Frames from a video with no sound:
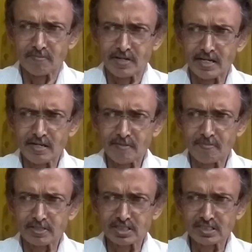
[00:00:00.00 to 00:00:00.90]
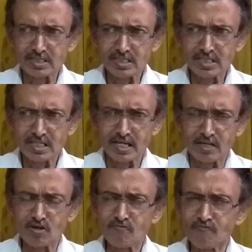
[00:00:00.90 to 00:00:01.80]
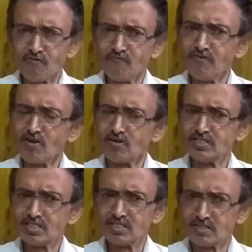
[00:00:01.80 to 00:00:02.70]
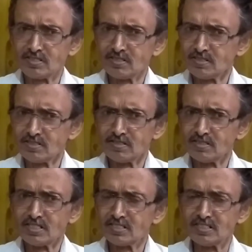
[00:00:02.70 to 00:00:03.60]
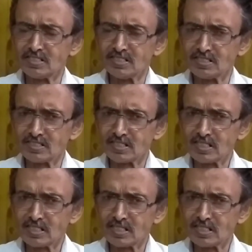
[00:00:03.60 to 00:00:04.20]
a person cannot fulfill all his necessities,